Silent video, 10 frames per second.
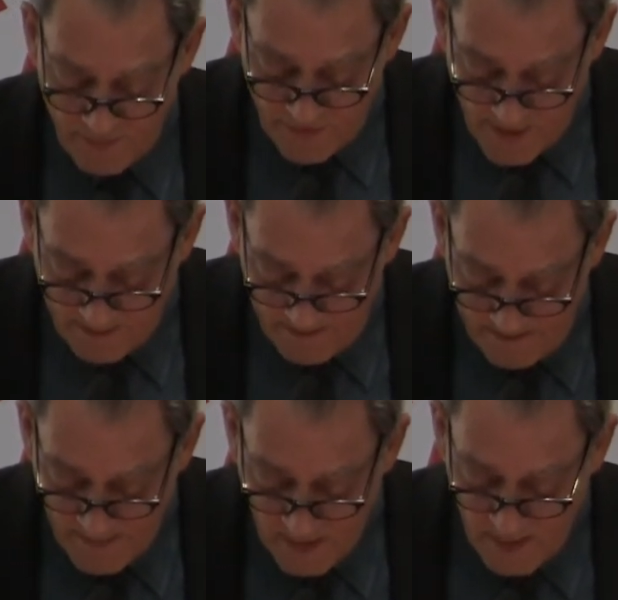Them,
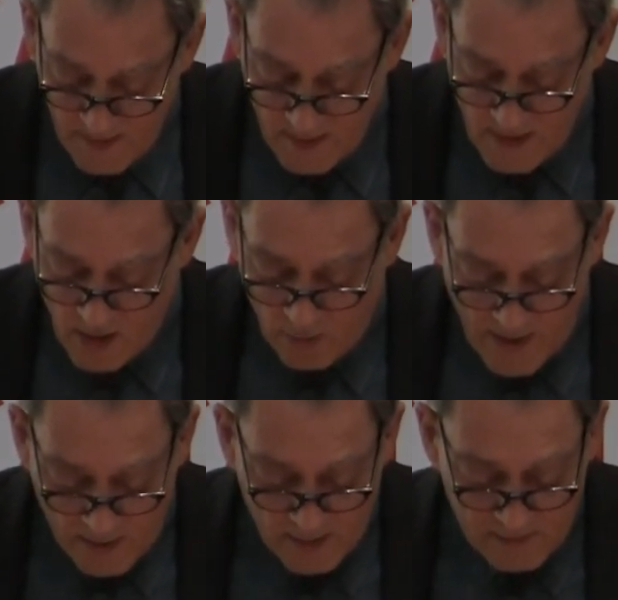
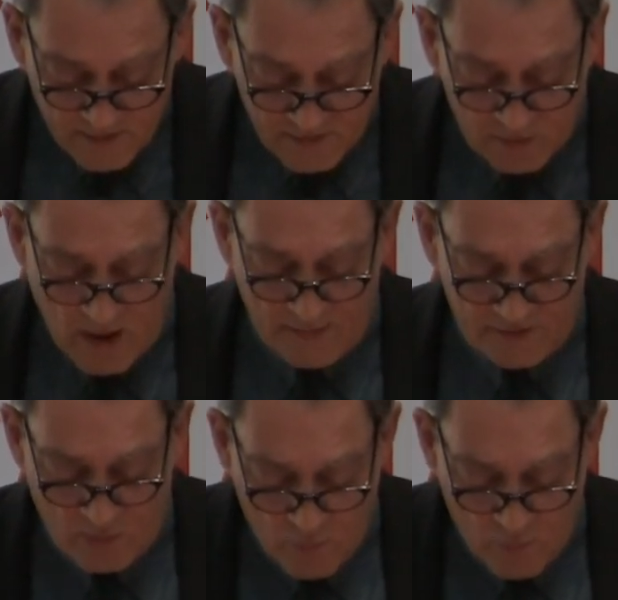O'Hara describes a